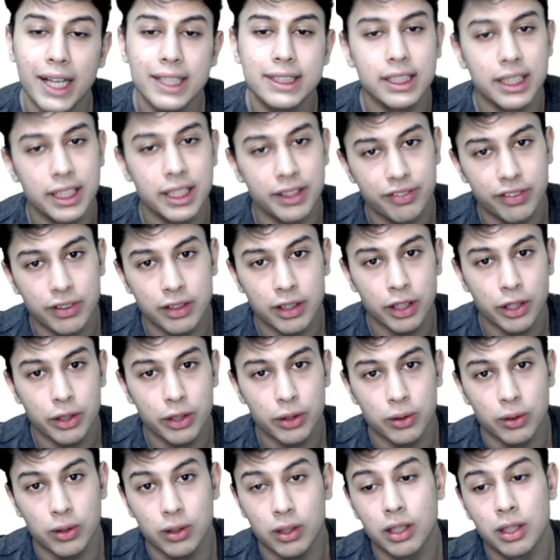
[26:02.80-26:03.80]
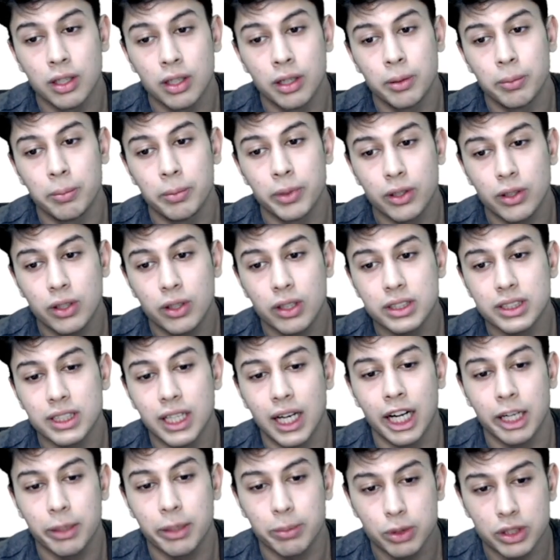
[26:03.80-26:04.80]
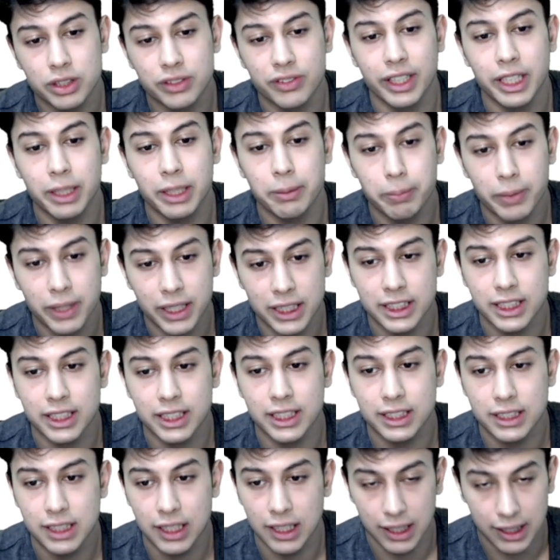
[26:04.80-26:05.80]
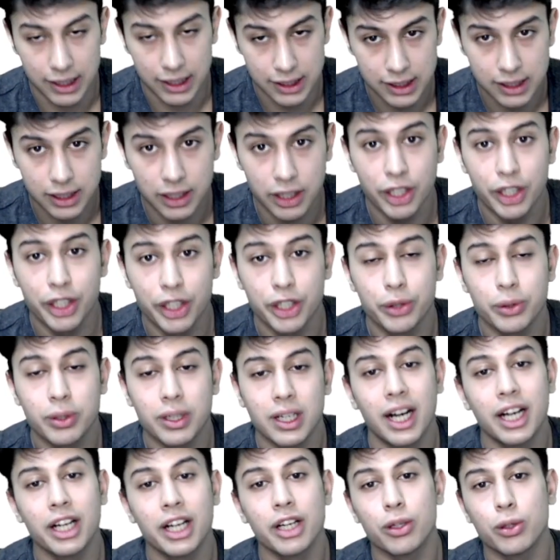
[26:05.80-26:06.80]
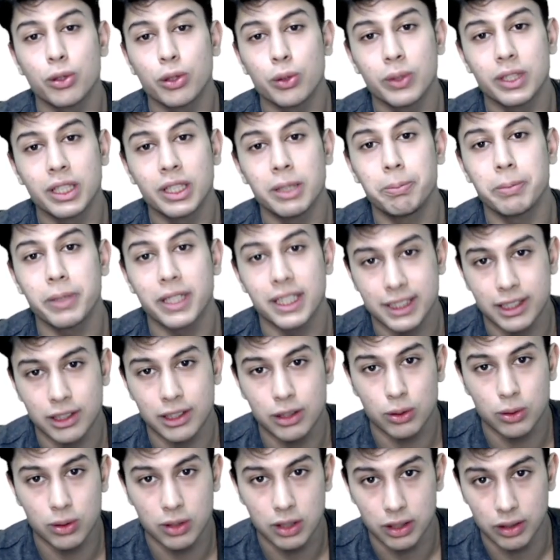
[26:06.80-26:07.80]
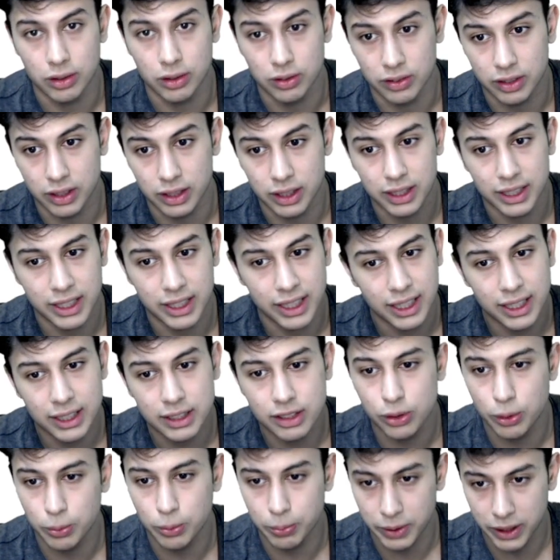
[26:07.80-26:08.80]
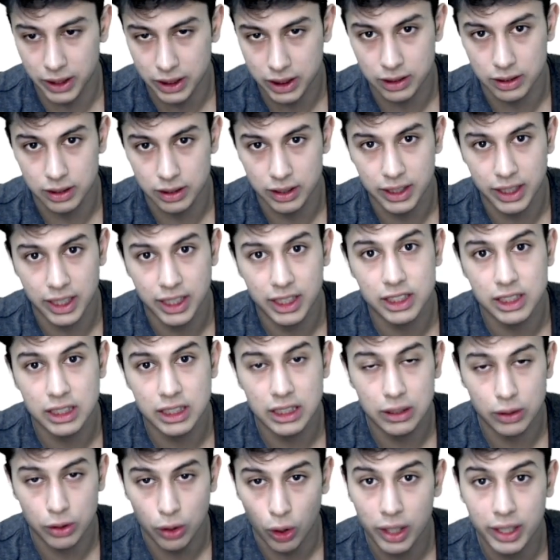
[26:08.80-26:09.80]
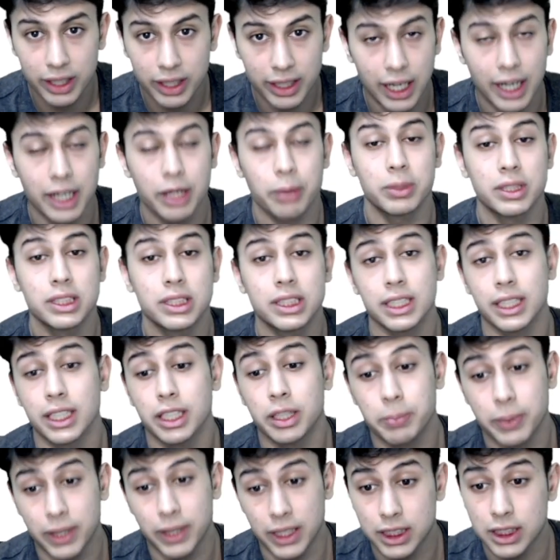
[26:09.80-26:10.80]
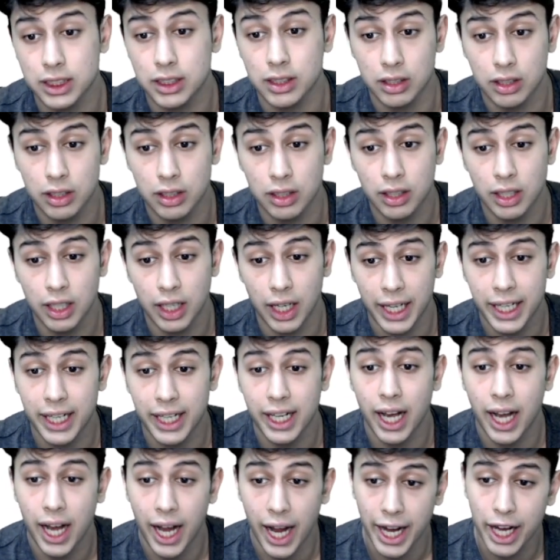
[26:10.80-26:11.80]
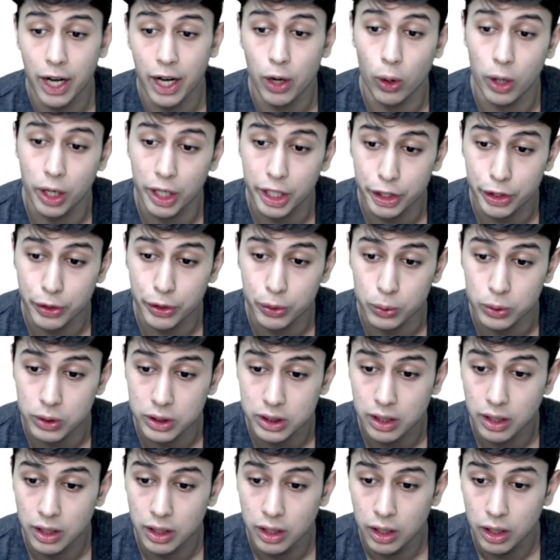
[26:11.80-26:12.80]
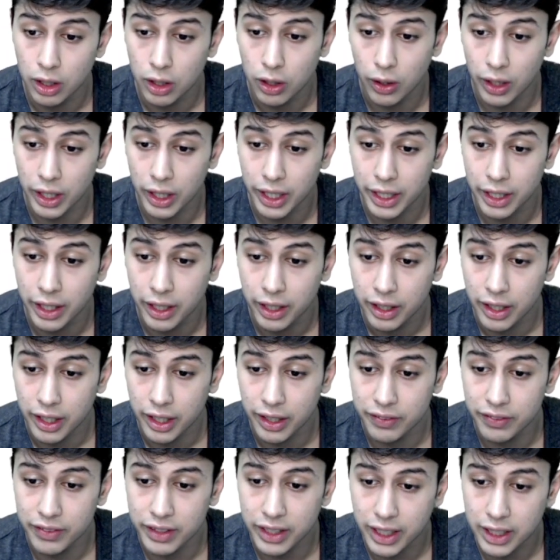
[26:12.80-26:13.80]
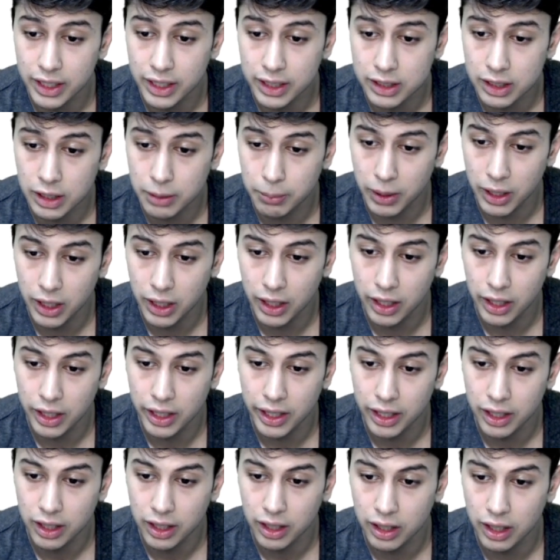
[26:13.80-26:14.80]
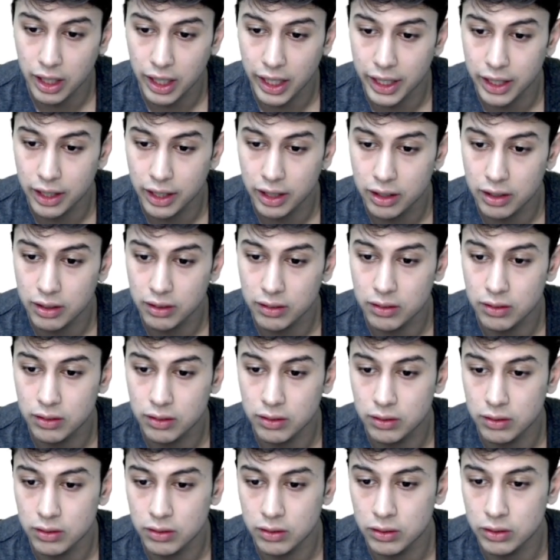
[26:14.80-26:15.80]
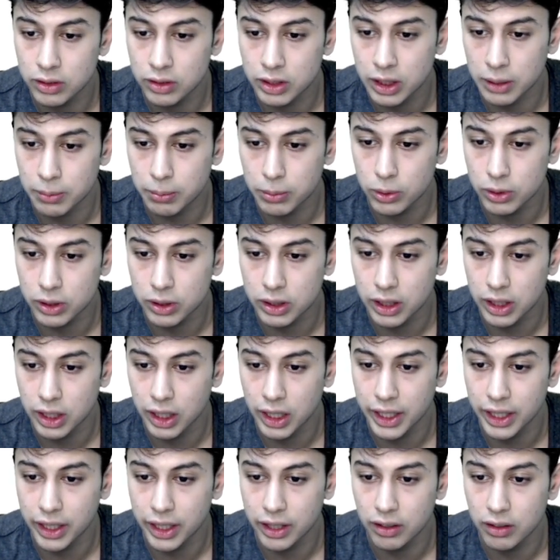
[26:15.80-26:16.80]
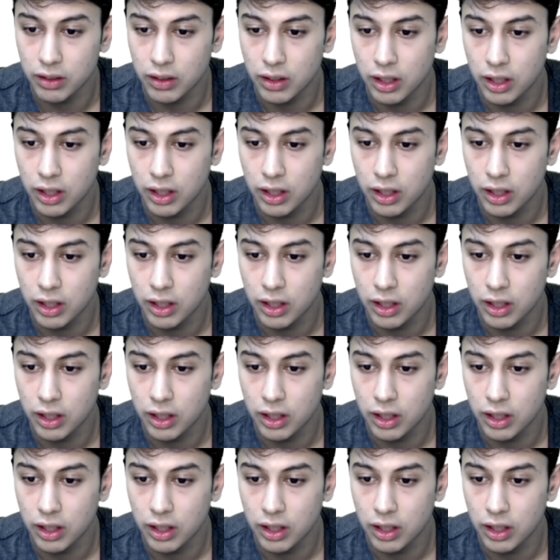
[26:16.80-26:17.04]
is it difficult to cook? Because atmospheric pressure is less. You can't cook with a pressure cooker over there. There is no pressure. There is not that much air pressure at high altitudes. Alright, if there is a building like supposedly